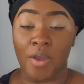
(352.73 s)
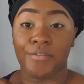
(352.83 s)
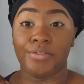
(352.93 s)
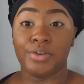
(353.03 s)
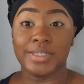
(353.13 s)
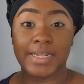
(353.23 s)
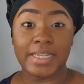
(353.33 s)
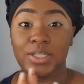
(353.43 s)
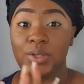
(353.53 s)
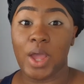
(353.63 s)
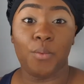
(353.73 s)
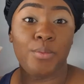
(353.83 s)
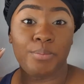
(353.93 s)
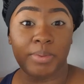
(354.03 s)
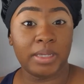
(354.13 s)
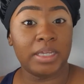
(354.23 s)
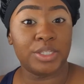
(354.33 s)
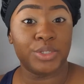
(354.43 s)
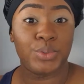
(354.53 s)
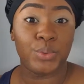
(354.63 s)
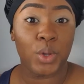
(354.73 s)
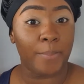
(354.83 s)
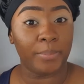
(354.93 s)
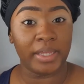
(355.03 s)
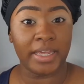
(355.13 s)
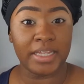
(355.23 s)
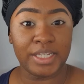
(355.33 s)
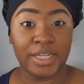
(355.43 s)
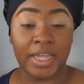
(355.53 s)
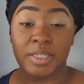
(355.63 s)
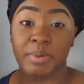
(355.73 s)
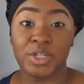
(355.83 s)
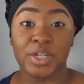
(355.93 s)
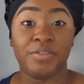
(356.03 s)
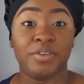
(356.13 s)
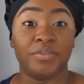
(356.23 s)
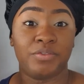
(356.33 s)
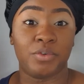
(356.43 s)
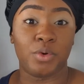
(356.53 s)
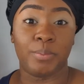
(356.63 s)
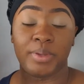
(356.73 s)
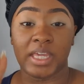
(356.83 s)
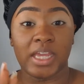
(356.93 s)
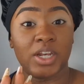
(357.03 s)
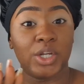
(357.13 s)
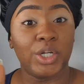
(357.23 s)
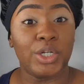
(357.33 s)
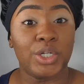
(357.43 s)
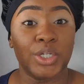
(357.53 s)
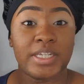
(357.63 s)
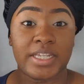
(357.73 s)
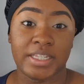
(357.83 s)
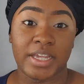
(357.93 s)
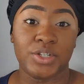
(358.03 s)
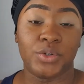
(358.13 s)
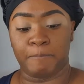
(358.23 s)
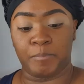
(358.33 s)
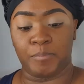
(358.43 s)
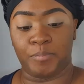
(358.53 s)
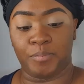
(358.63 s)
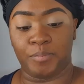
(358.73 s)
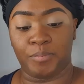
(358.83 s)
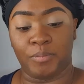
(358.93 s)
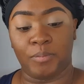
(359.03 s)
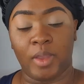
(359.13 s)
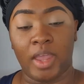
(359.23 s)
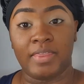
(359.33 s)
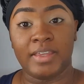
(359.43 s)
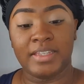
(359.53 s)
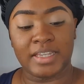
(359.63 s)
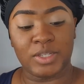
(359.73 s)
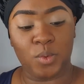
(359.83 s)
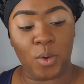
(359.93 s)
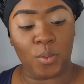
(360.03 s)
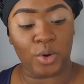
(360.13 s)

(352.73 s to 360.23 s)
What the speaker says: For today's look, I won't make it too complicated, especially if it's for beginners, etc. This is what we're